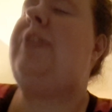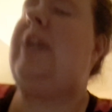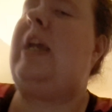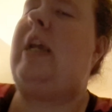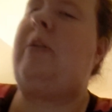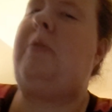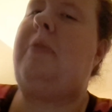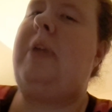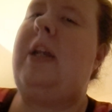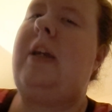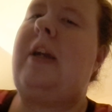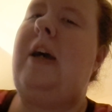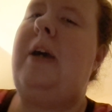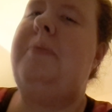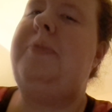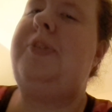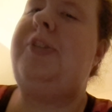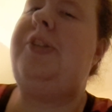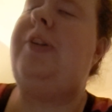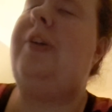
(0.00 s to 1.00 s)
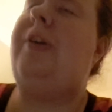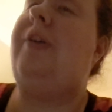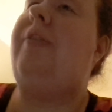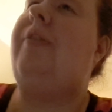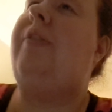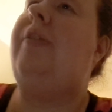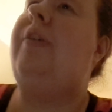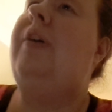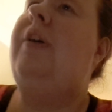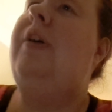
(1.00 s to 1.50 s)
thing when it comes
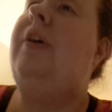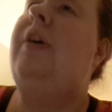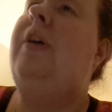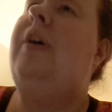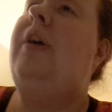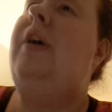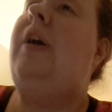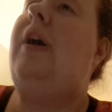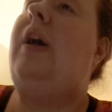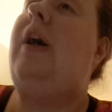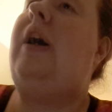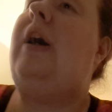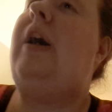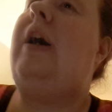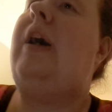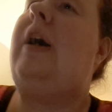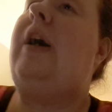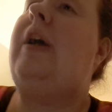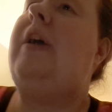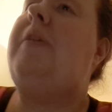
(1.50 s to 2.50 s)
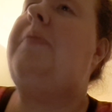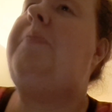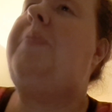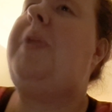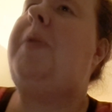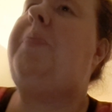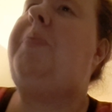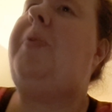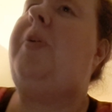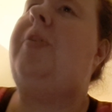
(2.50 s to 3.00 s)
to uh,
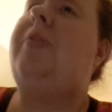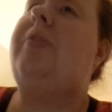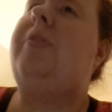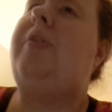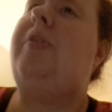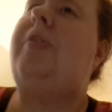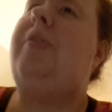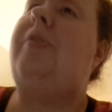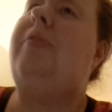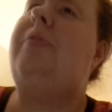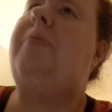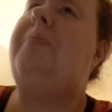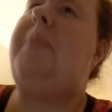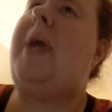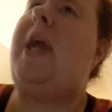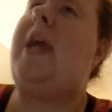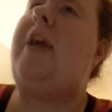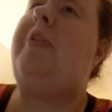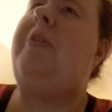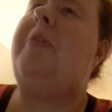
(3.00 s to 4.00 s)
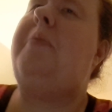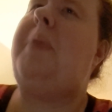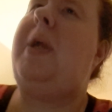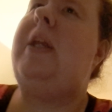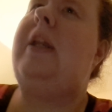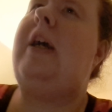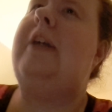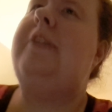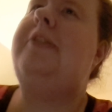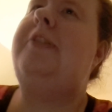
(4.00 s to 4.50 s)
people who may or
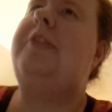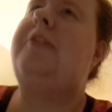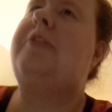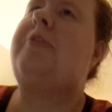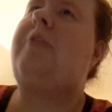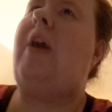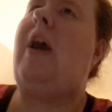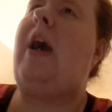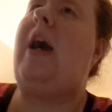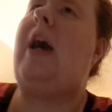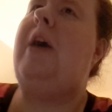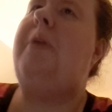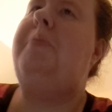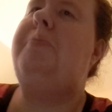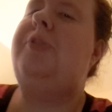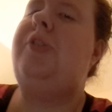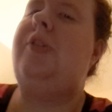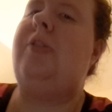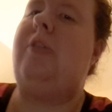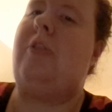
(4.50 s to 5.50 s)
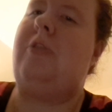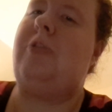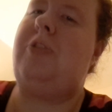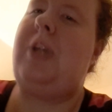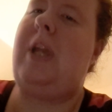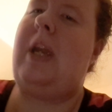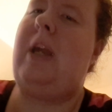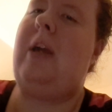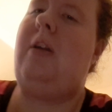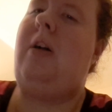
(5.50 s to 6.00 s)
may not subscribe to your
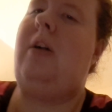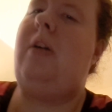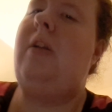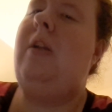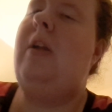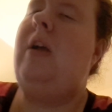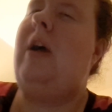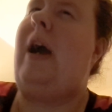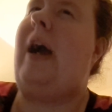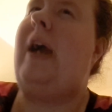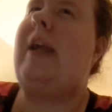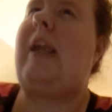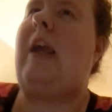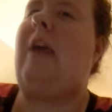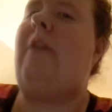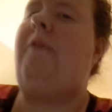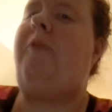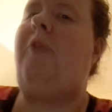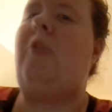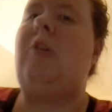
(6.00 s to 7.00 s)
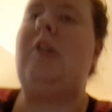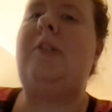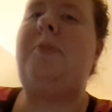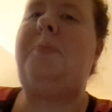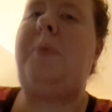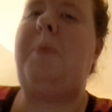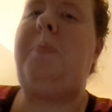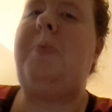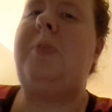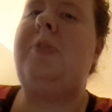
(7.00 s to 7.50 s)
channel. I can't force
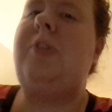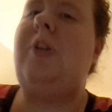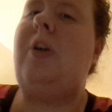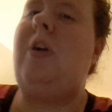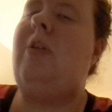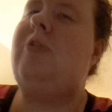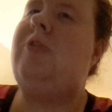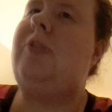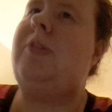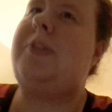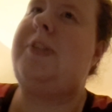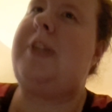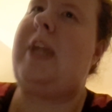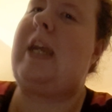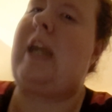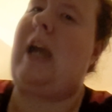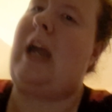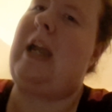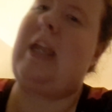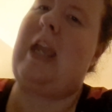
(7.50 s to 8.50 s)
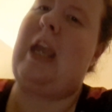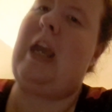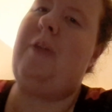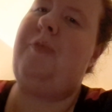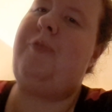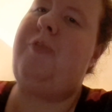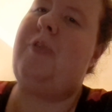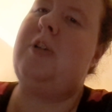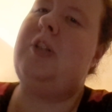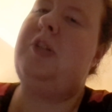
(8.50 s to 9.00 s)
people to, just like I
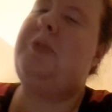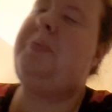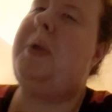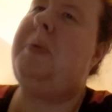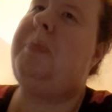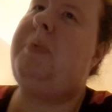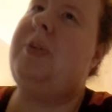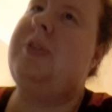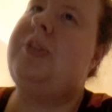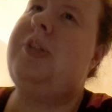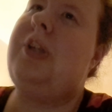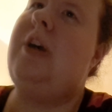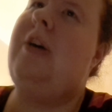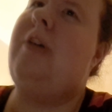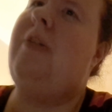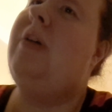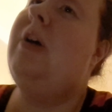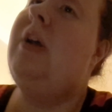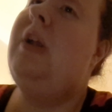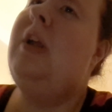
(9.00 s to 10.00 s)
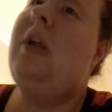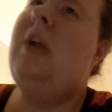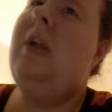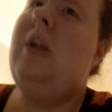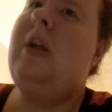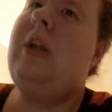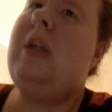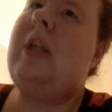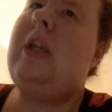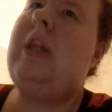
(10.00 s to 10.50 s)
can't force people to,
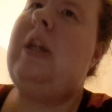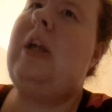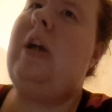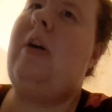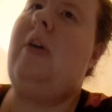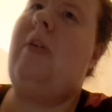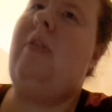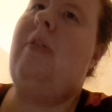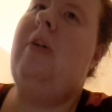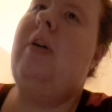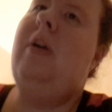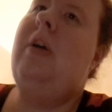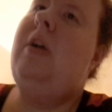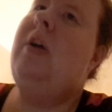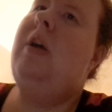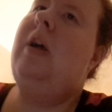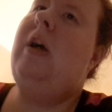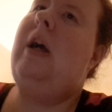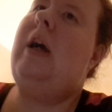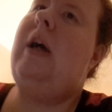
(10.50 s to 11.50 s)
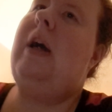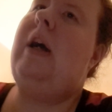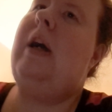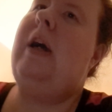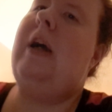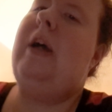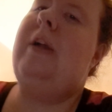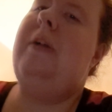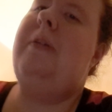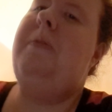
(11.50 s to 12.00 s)
you know,
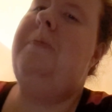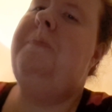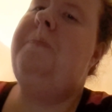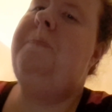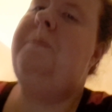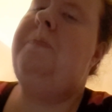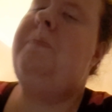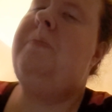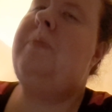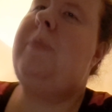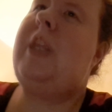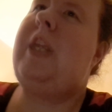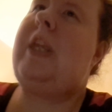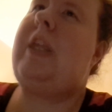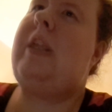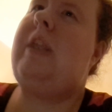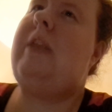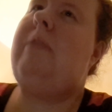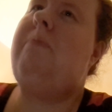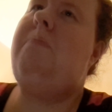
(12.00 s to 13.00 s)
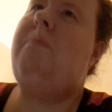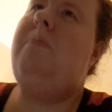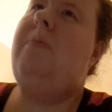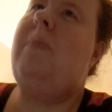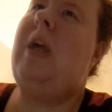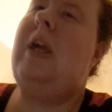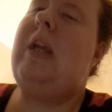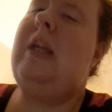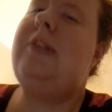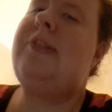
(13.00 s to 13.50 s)
uh,
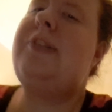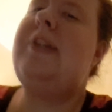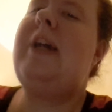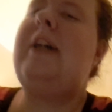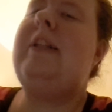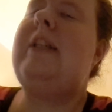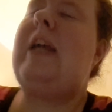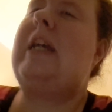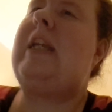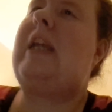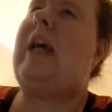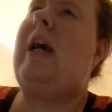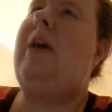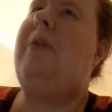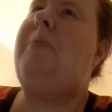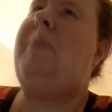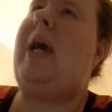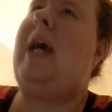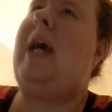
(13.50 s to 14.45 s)
it's not like I'm